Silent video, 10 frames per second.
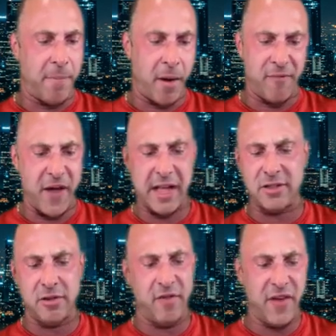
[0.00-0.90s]
the pump
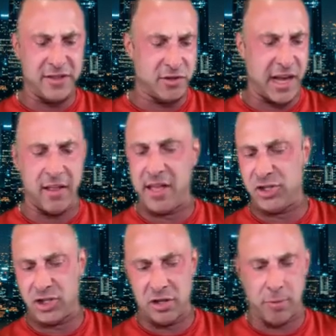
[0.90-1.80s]
factor, the
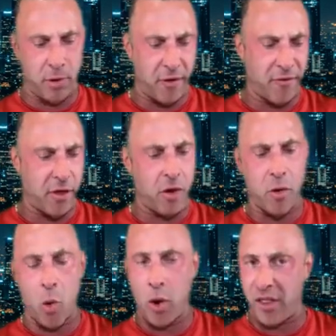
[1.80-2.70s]
vasodilation, the blood
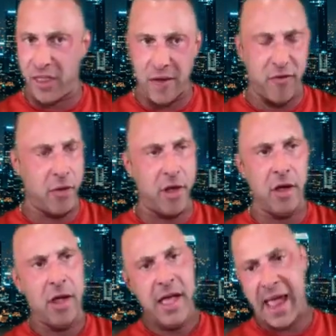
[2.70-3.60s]
flow, ornithine for
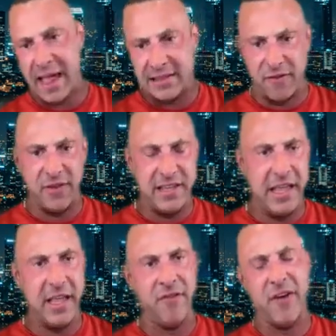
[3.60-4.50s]
the
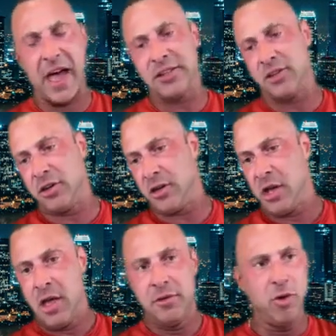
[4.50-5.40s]
anti-fatiguing
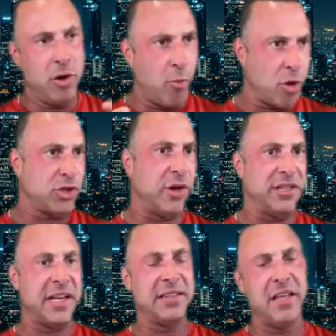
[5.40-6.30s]
factor, doing more
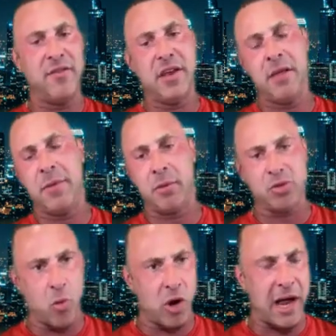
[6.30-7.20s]
strenuous activity, being
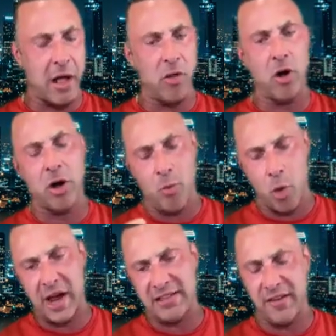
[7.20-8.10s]
able to work out longer
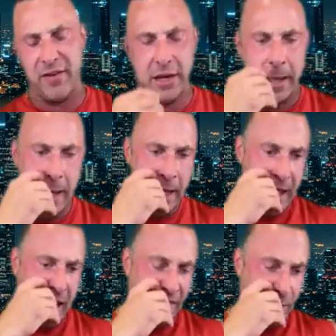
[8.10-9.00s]
and more activity.
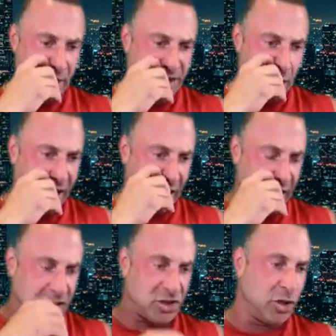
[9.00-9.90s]
And then we start
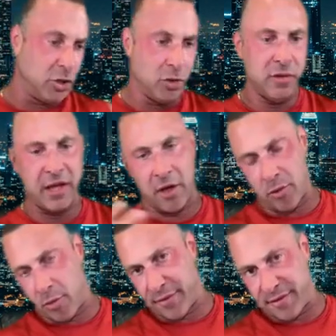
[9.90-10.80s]
getting into the
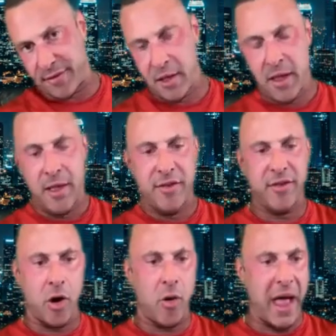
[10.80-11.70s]
other ones.
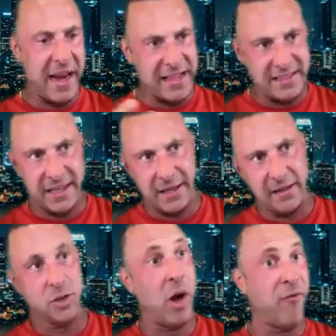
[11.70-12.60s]
So NAC
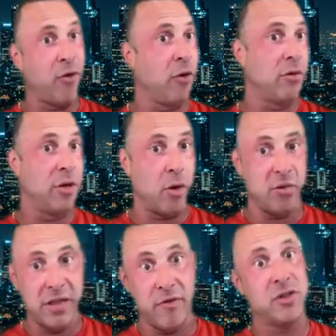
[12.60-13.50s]
is great for, you
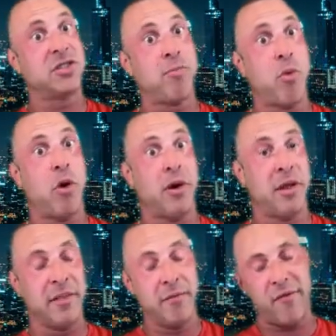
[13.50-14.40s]
know, liver support
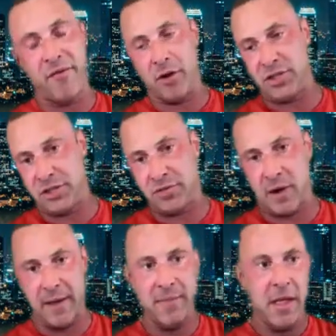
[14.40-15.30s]
and liver
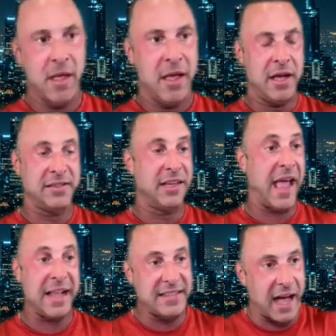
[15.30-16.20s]
functions, right? That's
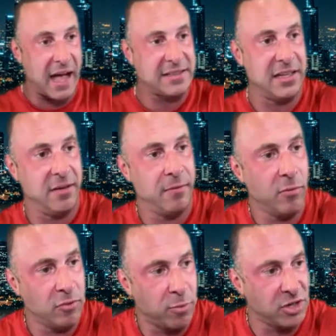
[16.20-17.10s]
an antioxidant
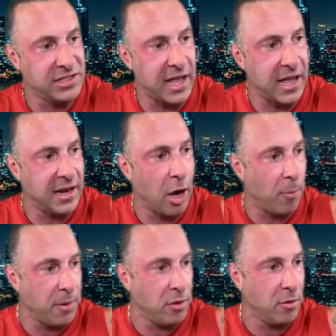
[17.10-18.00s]
per se and
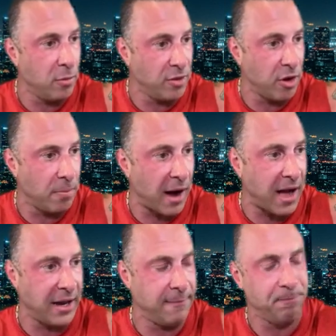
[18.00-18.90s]
helping you with your
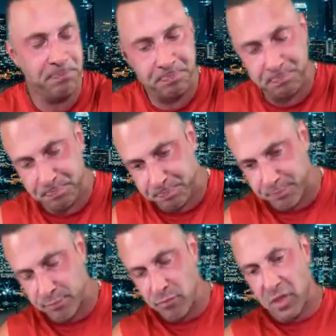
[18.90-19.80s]
body.
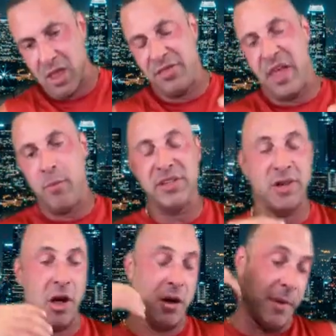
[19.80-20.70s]
Then we
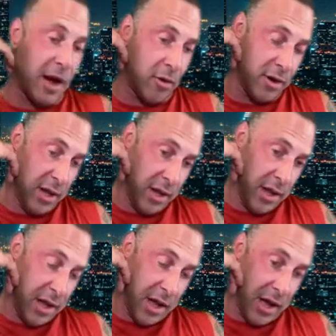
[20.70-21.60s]
talk about
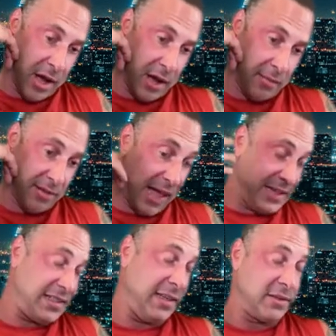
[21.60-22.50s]
um,
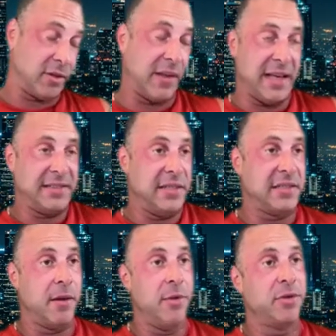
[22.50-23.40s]
lysine. So lysine
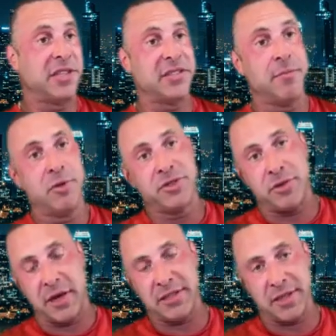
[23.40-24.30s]
is an immune system
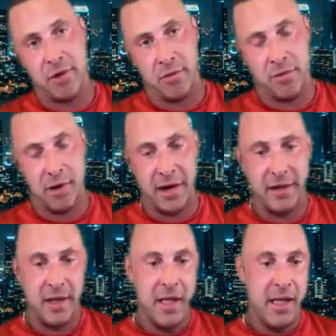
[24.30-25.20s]
booster on its own, right?